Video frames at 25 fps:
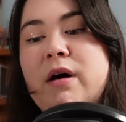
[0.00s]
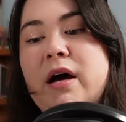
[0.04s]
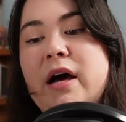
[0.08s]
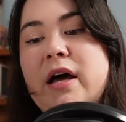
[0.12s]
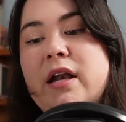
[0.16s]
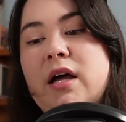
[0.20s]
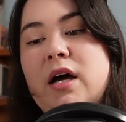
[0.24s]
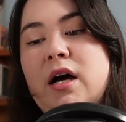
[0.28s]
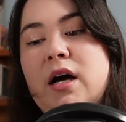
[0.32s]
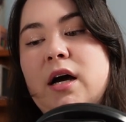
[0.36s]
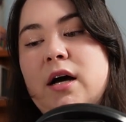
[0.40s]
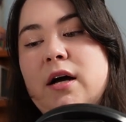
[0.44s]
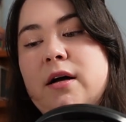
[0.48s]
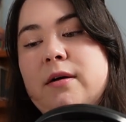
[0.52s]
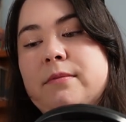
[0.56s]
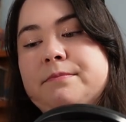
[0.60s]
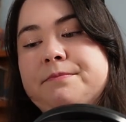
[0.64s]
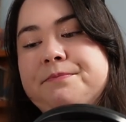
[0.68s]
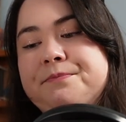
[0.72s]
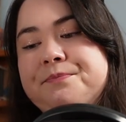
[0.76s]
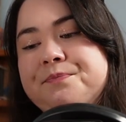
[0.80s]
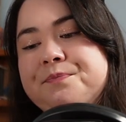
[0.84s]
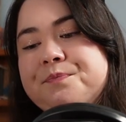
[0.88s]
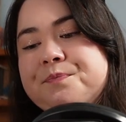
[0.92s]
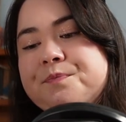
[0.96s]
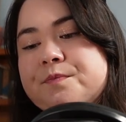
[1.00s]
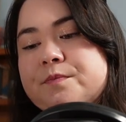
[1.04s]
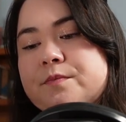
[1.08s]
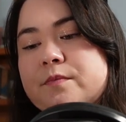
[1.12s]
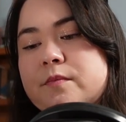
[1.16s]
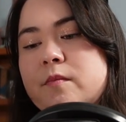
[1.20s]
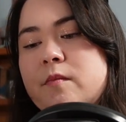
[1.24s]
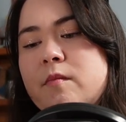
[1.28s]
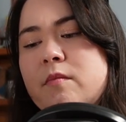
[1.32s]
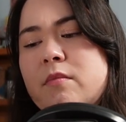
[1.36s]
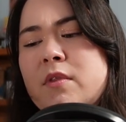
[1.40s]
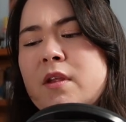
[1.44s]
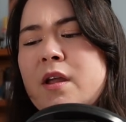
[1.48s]
but um
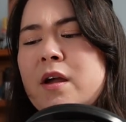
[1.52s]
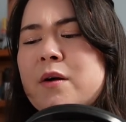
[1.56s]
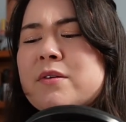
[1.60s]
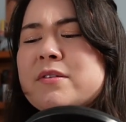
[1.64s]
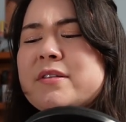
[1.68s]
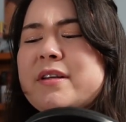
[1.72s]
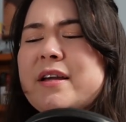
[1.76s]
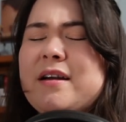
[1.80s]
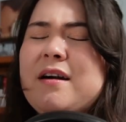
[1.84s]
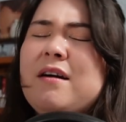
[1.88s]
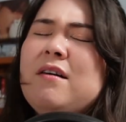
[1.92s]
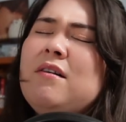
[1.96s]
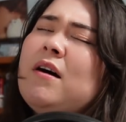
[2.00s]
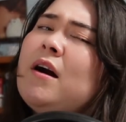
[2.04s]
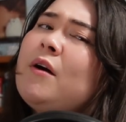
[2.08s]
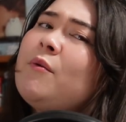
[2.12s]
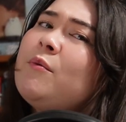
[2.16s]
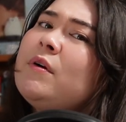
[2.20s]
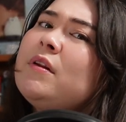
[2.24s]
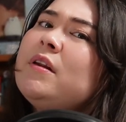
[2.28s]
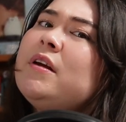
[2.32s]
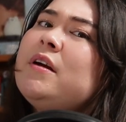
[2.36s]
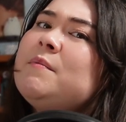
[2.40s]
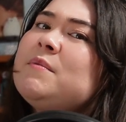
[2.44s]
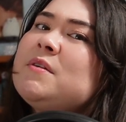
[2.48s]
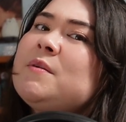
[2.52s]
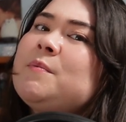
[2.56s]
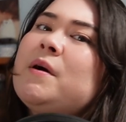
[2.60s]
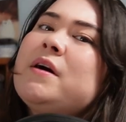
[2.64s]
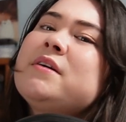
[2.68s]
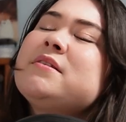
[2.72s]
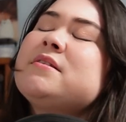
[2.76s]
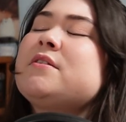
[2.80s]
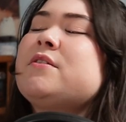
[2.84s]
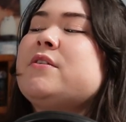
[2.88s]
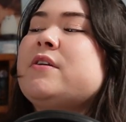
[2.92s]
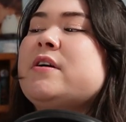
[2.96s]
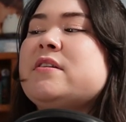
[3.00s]
I was like, "Oh, I really am
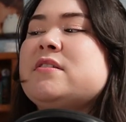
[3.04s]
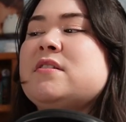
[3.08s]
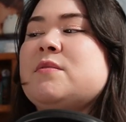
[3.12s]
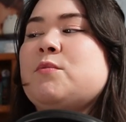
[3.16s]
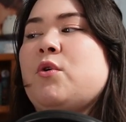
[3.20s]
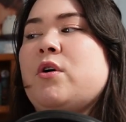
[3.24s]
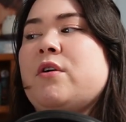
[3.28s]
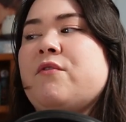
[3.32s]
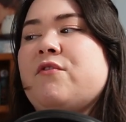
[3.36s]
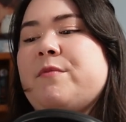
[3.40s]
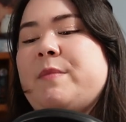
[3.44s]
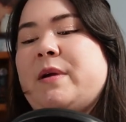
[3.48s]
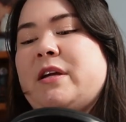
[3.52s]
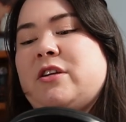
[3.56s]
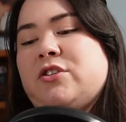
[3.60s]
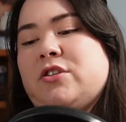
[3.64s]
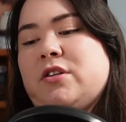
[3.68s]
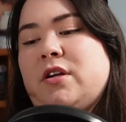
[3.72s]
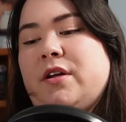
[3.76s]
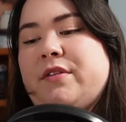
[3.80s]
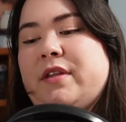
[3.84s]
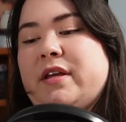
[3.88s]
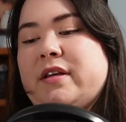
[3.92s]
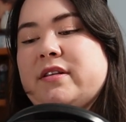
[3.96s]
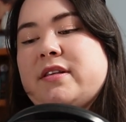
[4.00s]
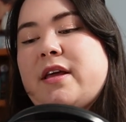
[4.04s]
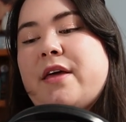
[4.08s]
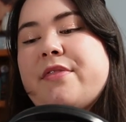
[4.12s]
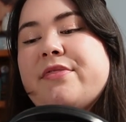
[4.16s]
surprised that there isn't more information on this."